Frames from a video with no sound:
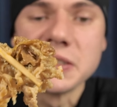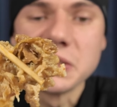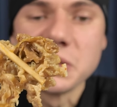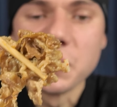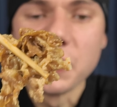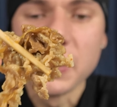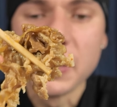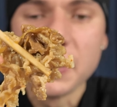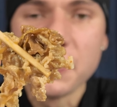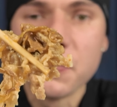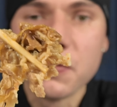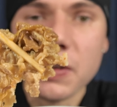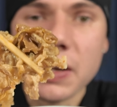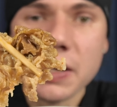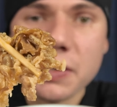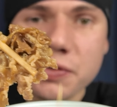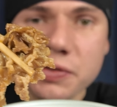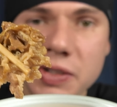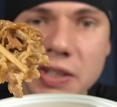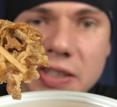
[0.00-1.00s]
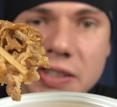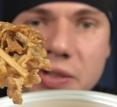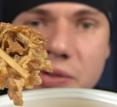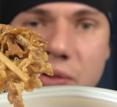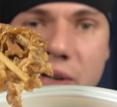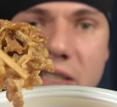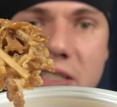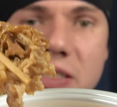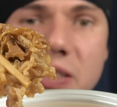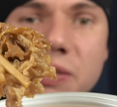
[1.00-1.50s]
This is what I have left, and the
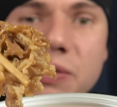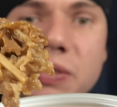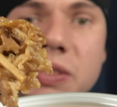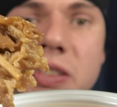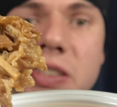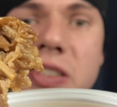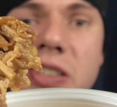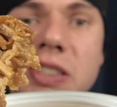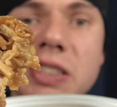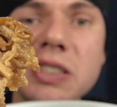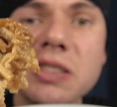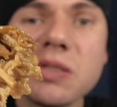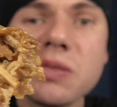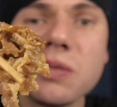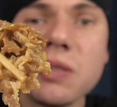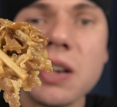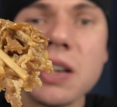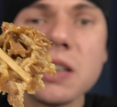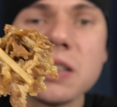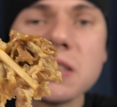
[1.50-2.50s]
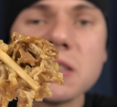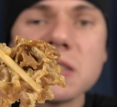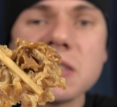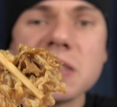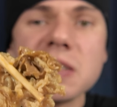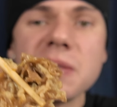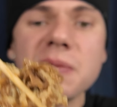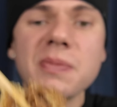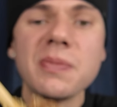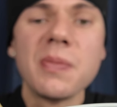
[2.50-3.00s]
rest of it is just rice.